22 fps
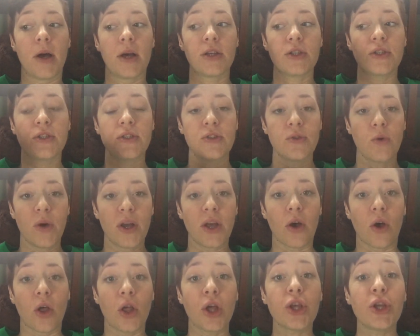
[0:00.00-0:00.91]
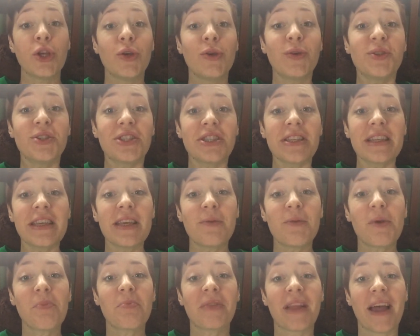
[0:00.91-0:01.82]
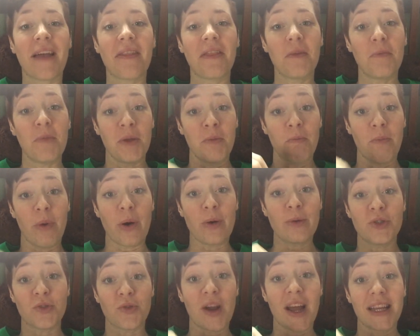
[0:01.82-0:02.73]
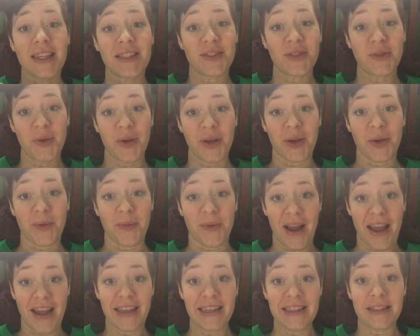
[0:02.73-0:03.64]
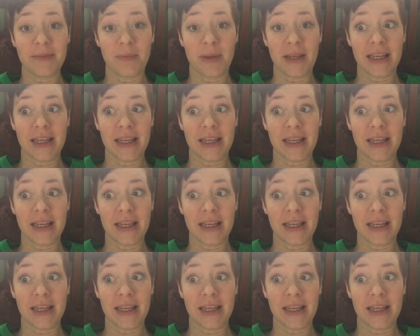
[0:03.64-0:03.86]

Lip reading: soil, usually we plant them in bone dry soil, right?